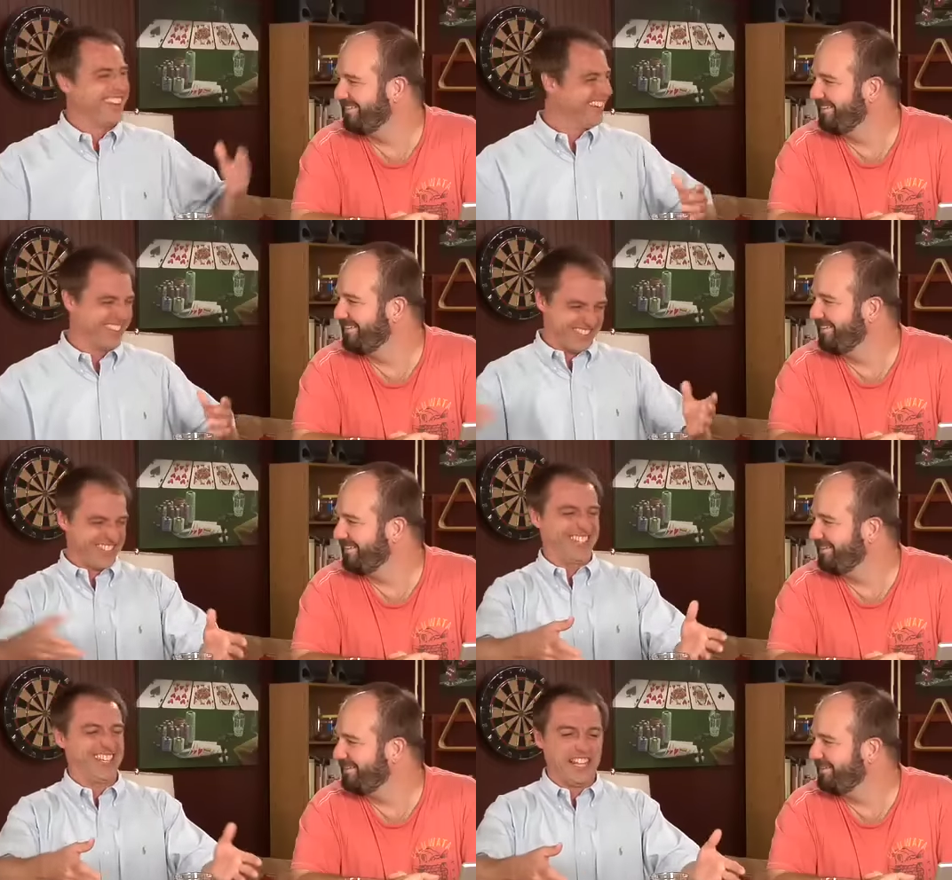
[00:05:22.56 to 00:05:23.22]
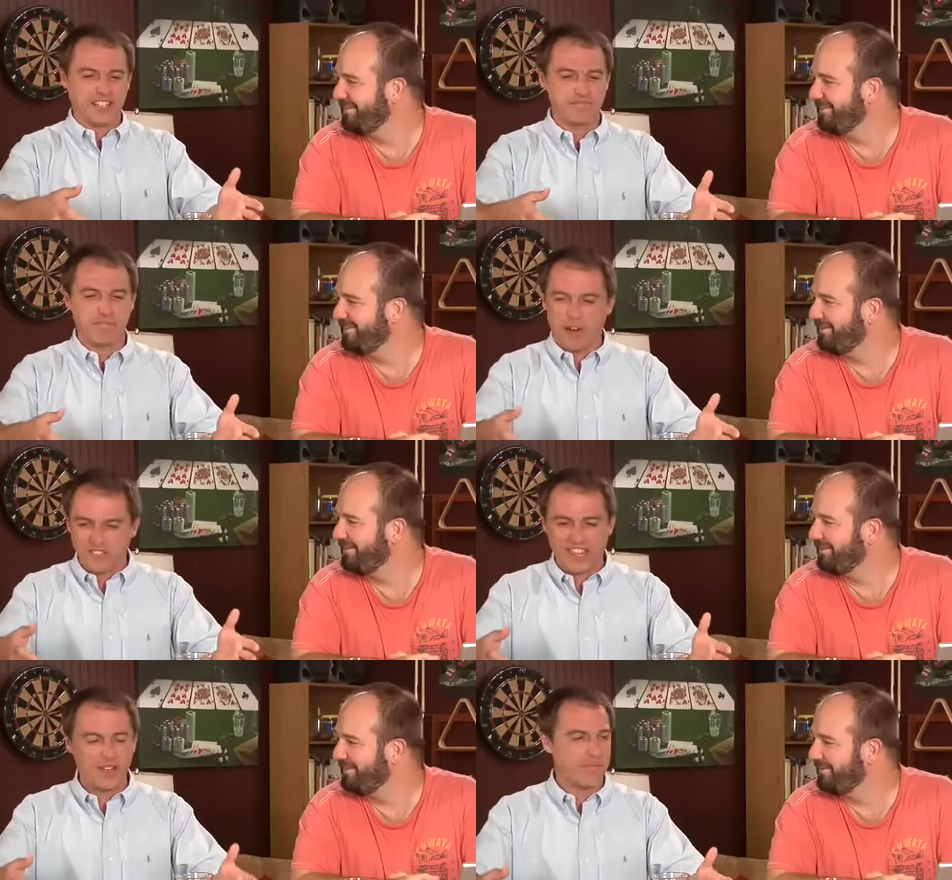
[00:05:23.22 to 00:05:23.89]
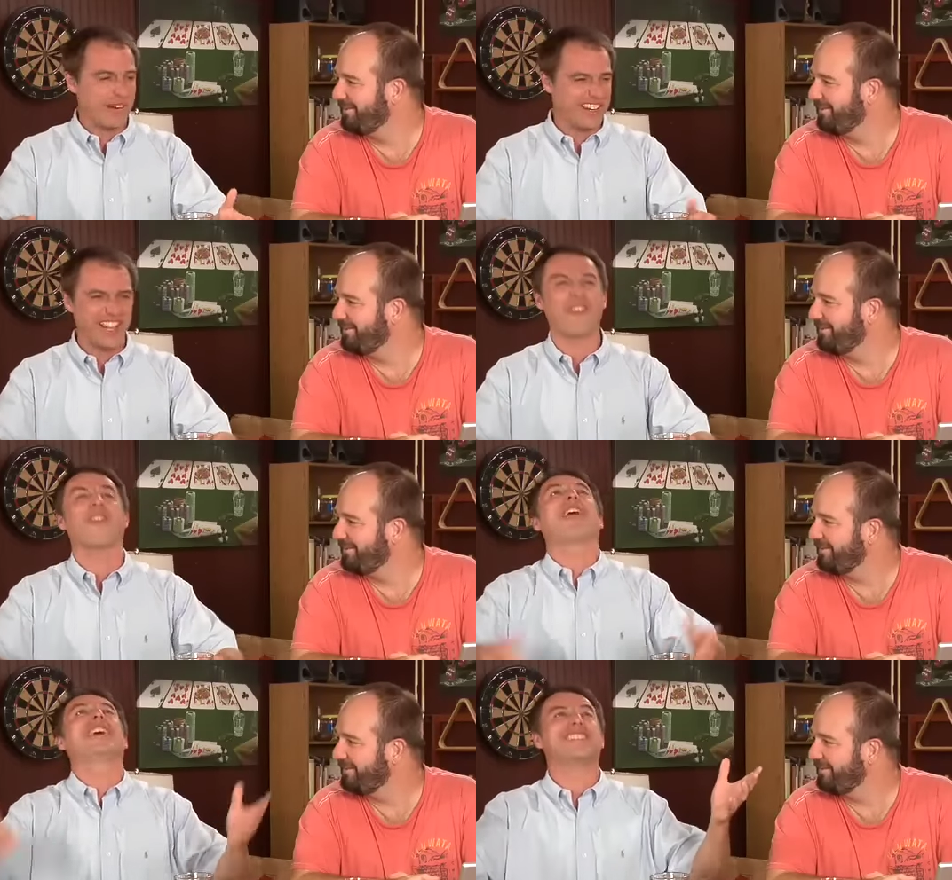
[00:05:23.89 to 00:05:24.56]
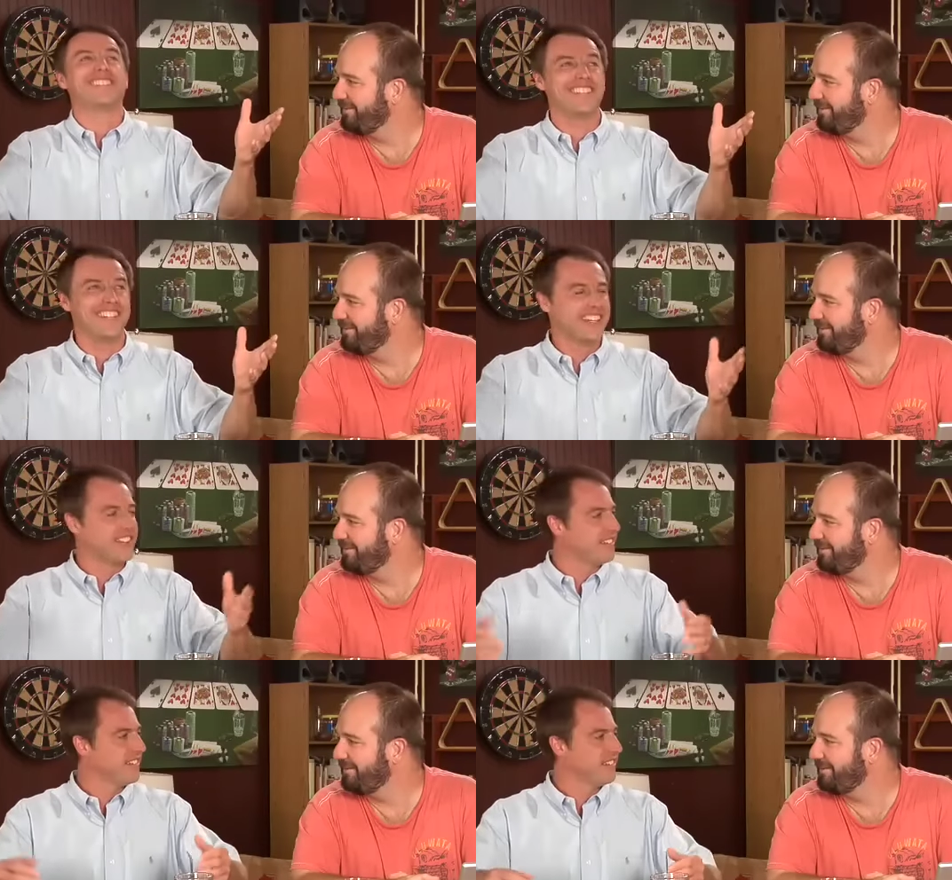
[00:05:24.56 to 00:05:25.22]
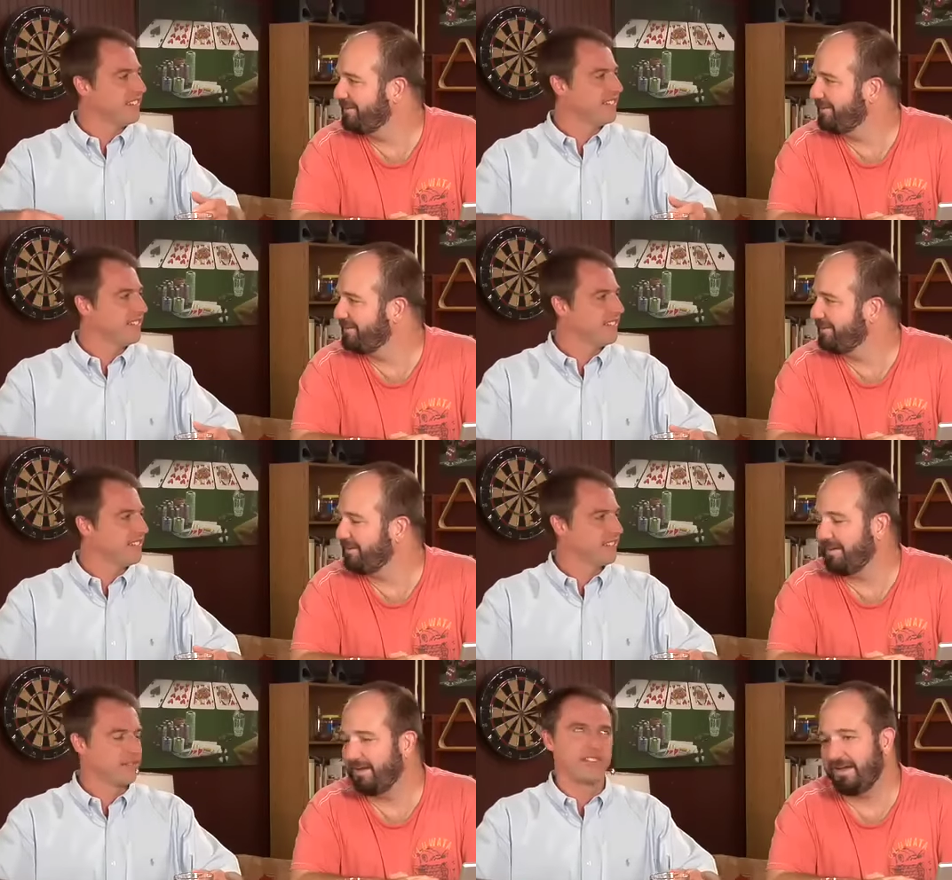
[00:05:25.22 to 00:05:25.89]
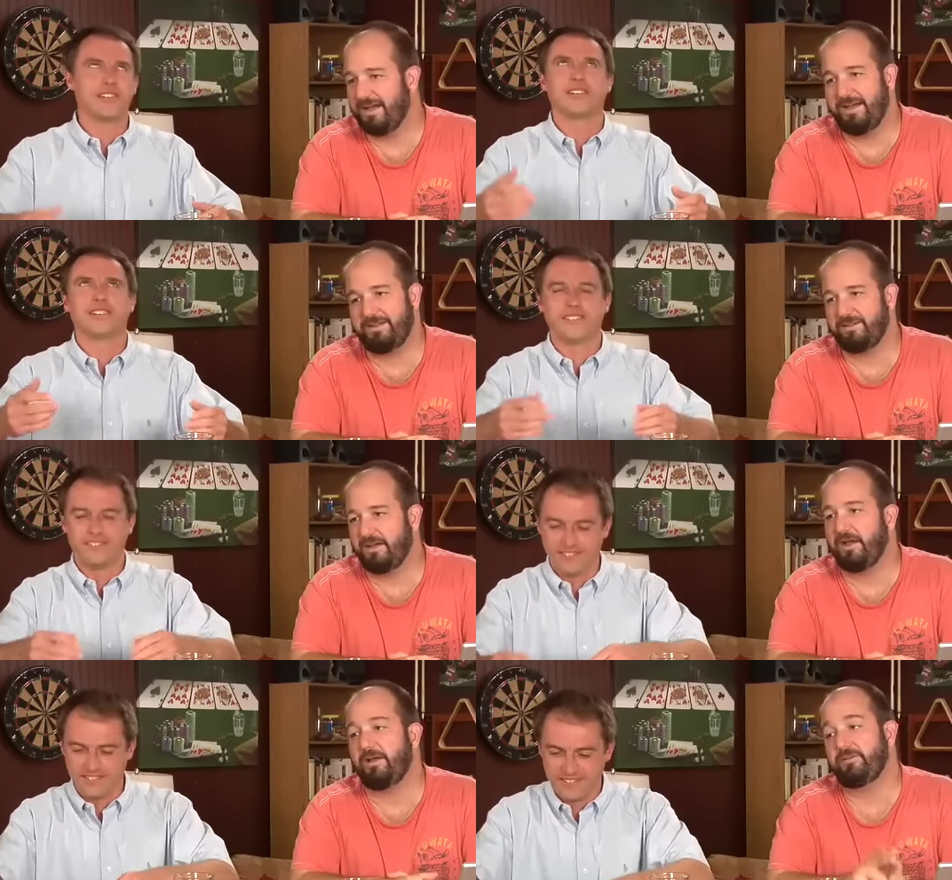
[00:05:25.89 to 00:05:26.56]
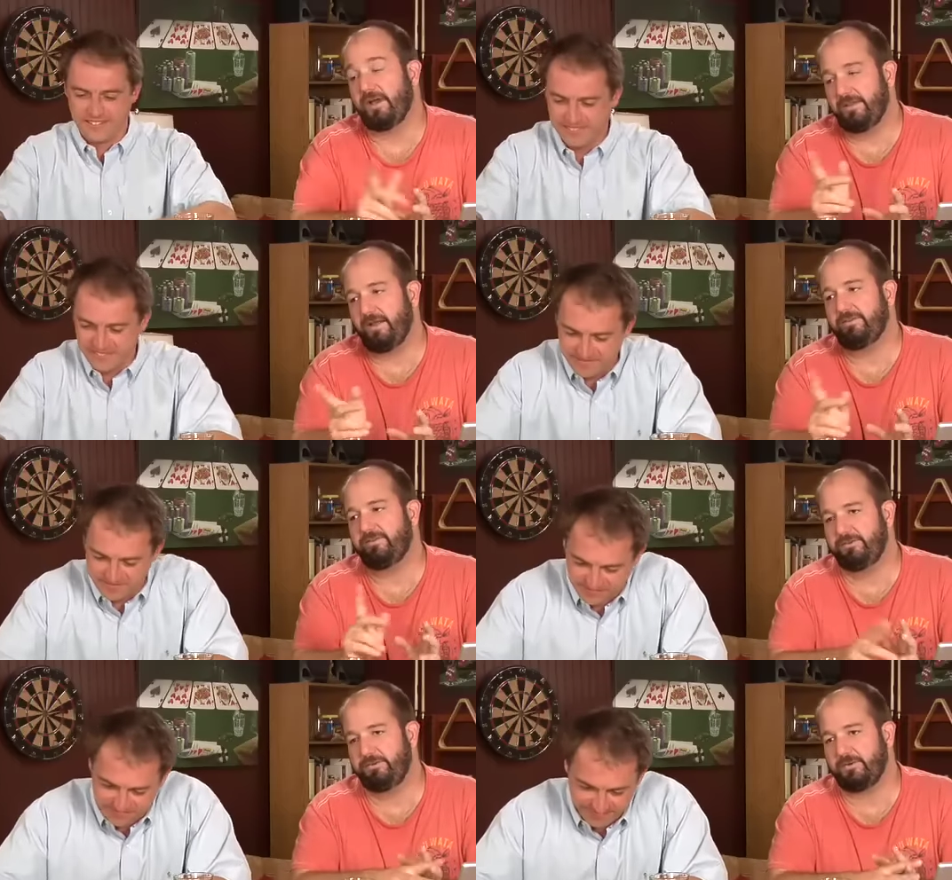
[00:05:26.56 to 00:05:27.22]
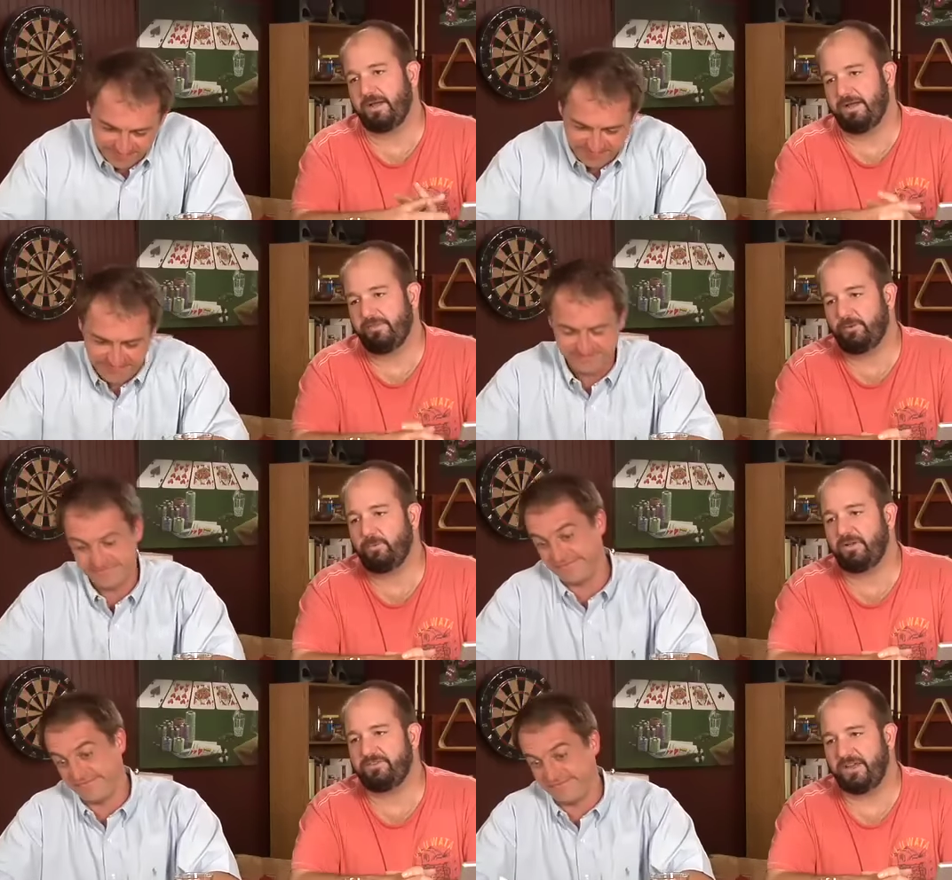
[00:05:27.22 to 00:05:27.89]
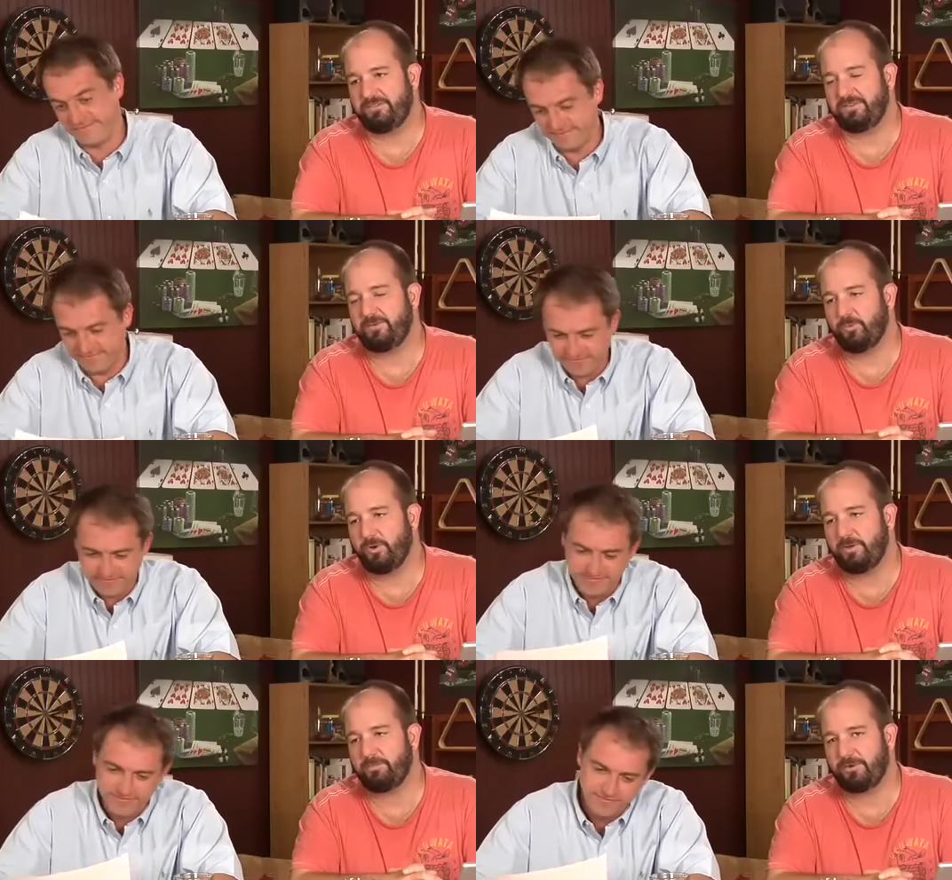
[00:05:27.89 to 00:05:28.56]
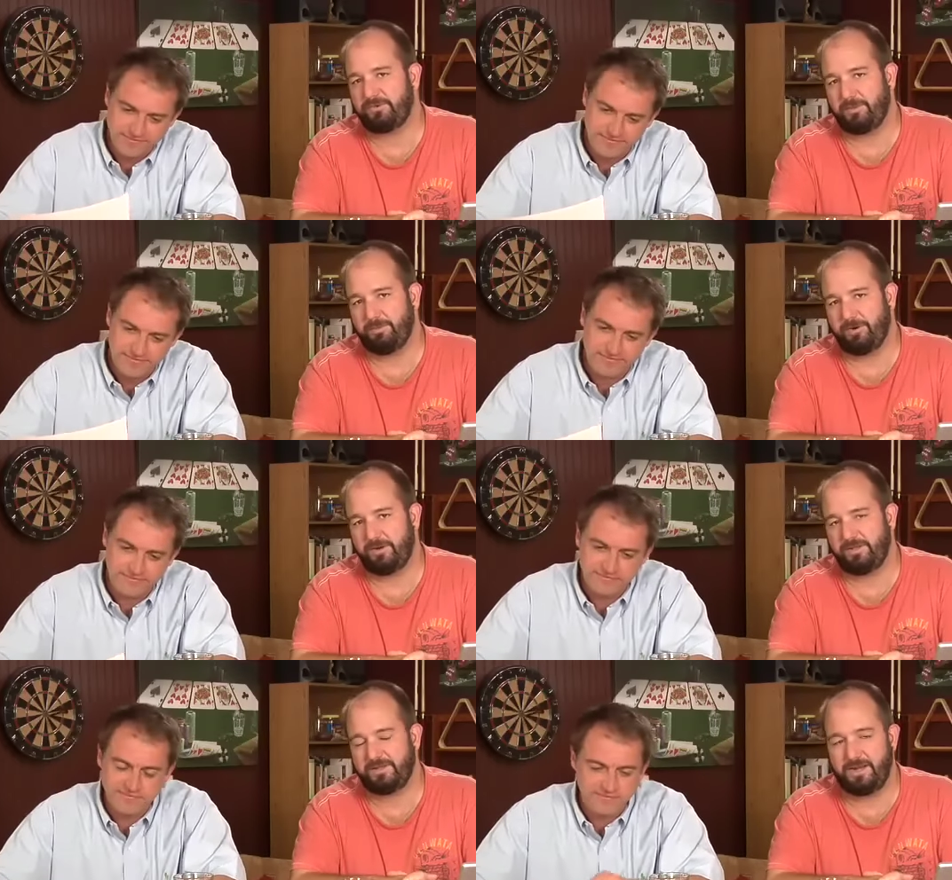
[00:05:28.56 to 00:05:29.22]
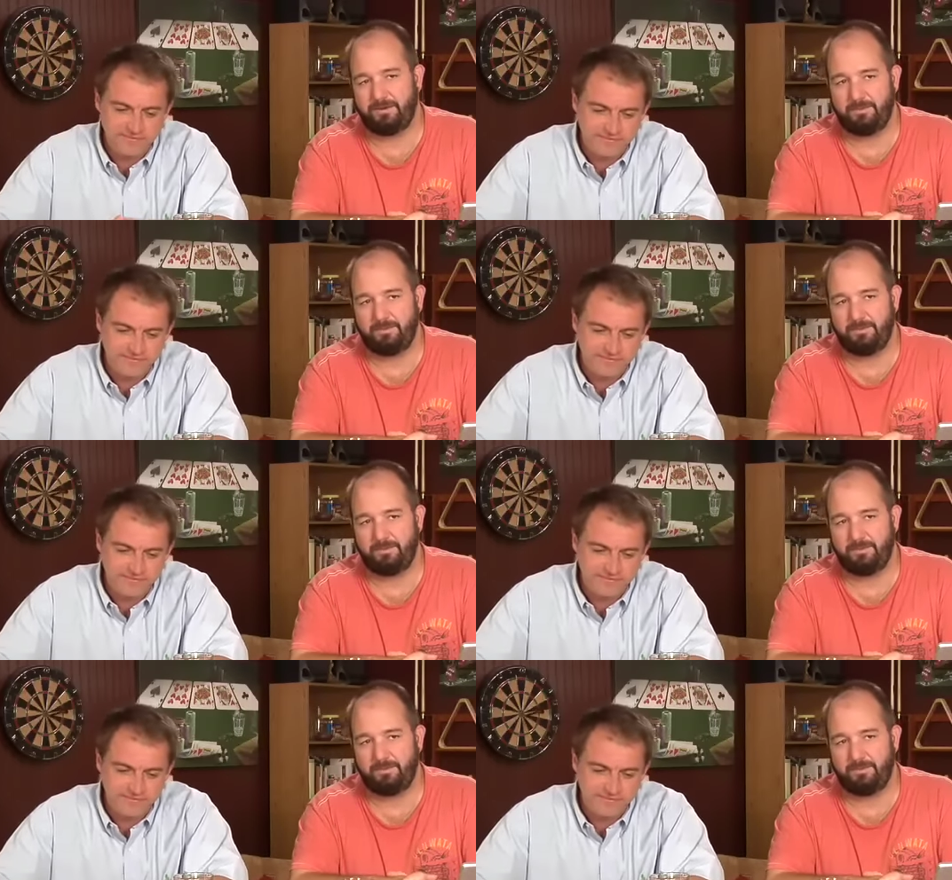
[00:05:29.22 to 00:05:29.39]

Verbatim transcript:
Speaker 1: You're not going to a kid's birthday party, you get wasted.
Speaker 2: Yeah, I, I, I do. I, there was actually one birthday party that I